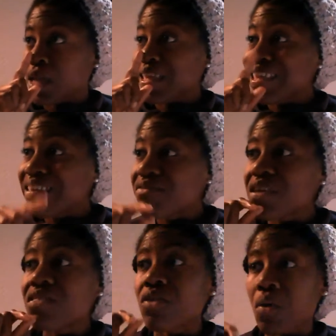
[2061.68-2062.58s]

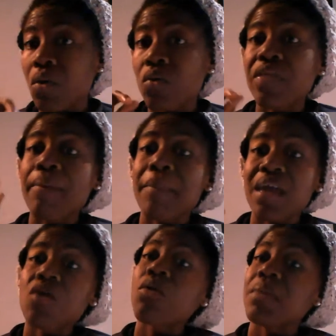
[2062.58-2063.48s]
even though they
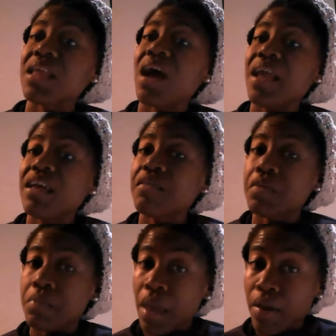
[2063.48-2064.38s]
may or may not have
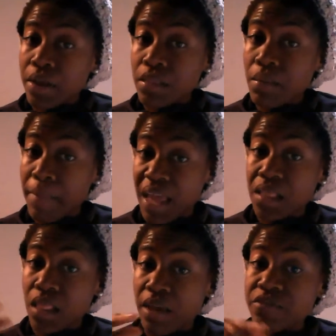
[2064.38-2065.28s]
been married, the
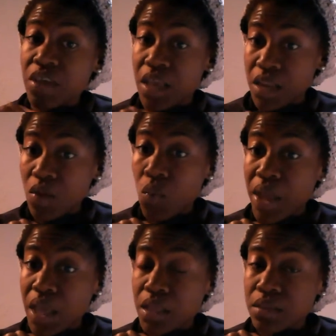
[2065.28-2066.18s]
man left
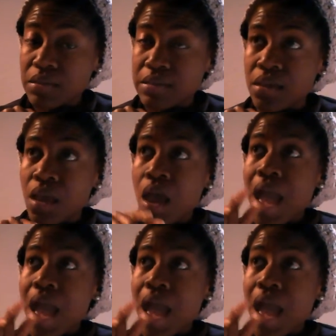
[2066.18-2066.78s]
anyways,